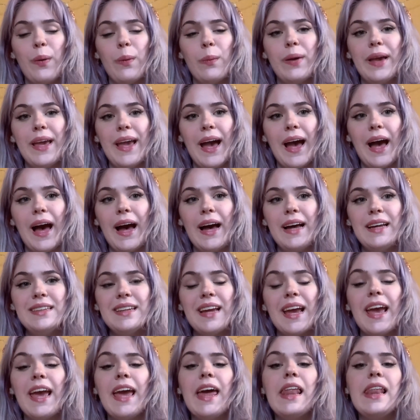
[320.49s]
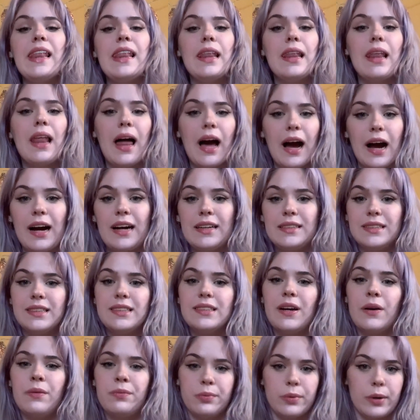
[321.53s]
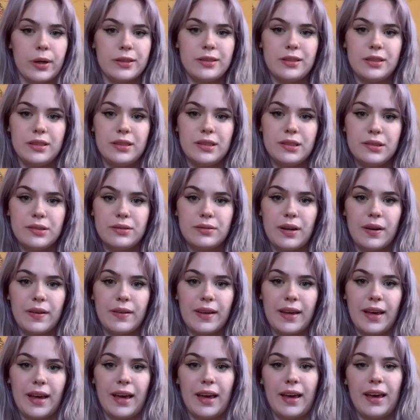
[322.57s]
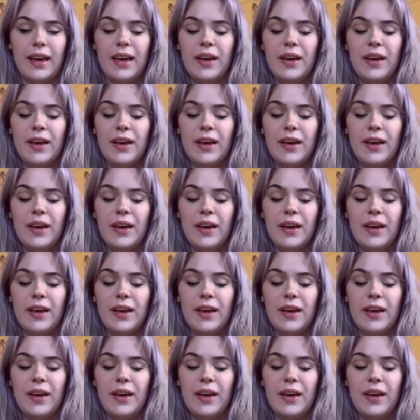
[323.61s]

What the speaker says: we had a lot of work to do, okay?